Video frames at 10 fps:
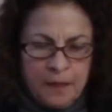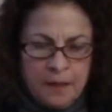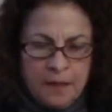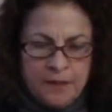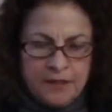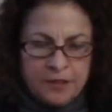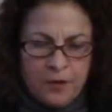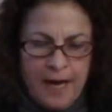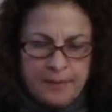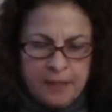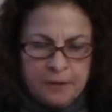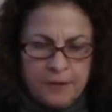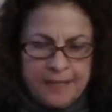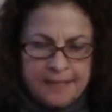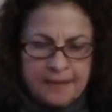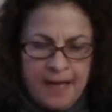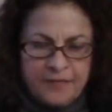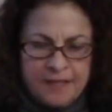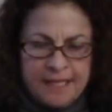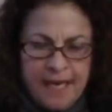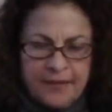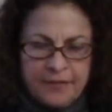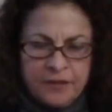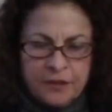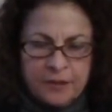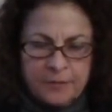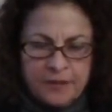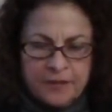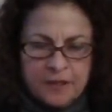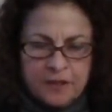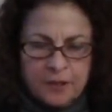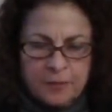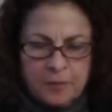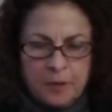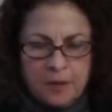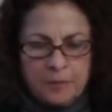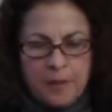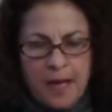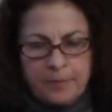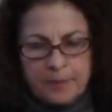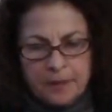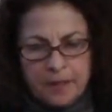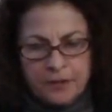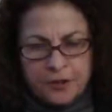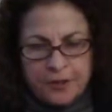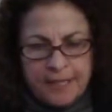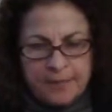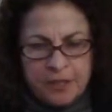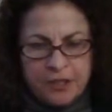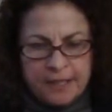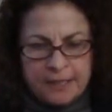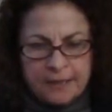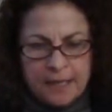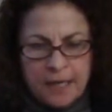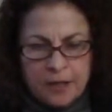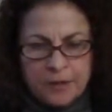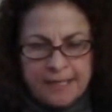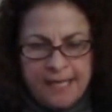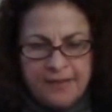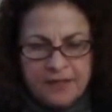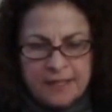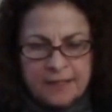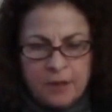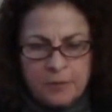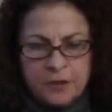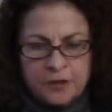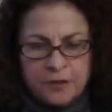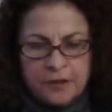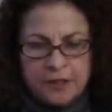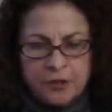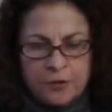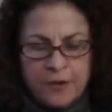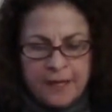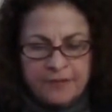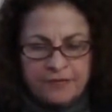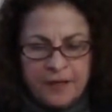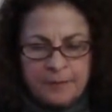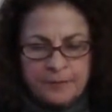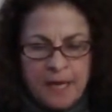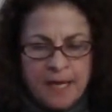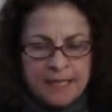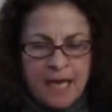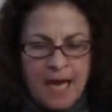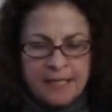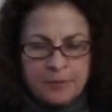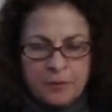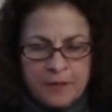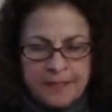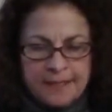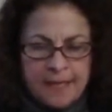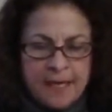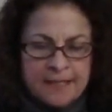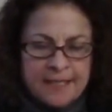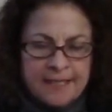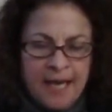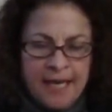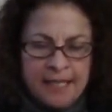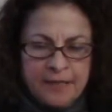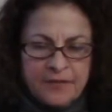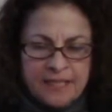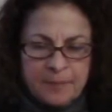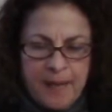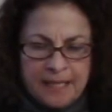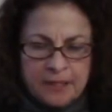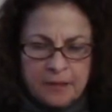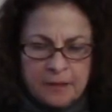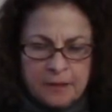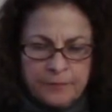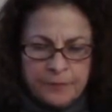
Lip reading: In describing Gloria's life and death in terms of consumable pop culture images, Kristeva is almost certainly drawing from Guy Debord's Society of the Spectacle,